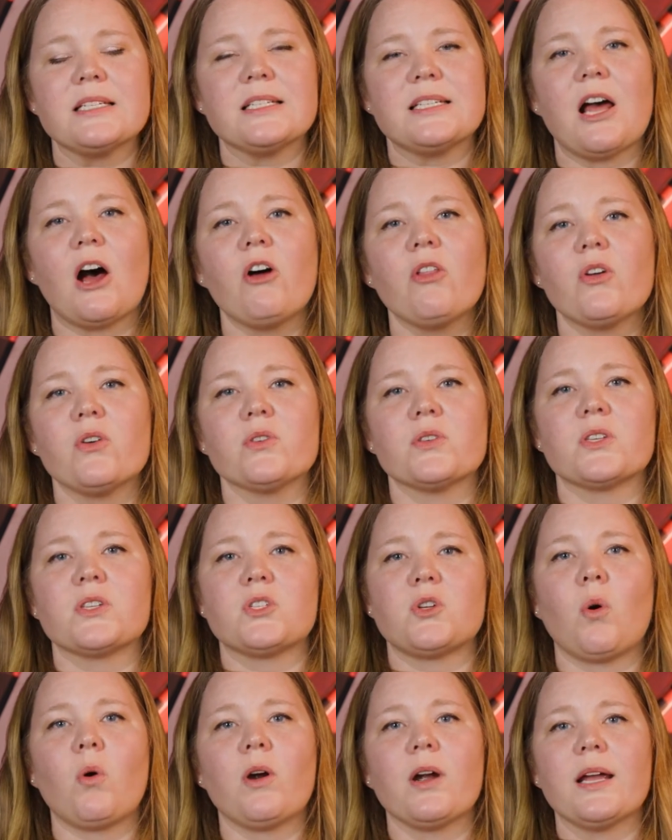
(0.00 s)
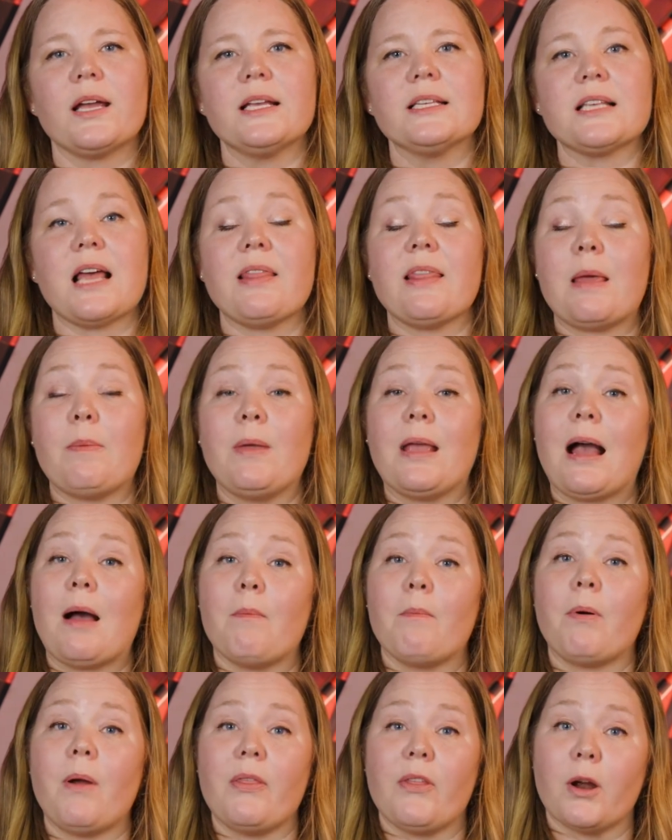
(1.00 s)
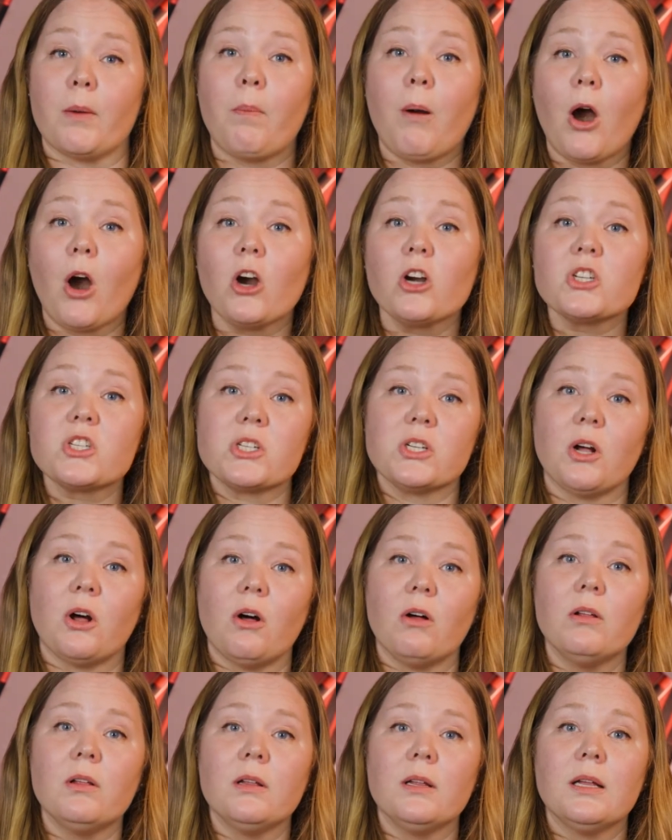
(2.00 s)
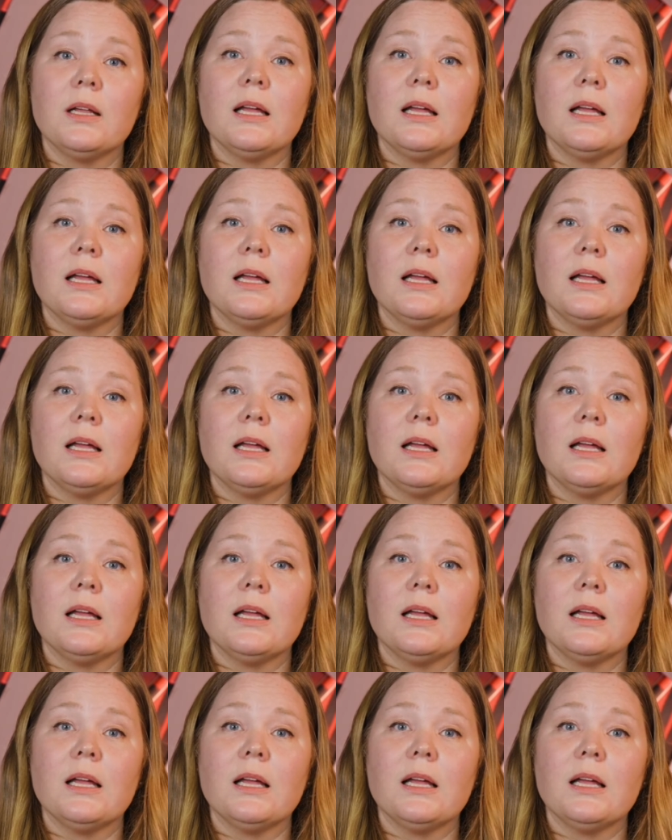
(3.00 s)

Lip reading: to tell those stories and they're personal,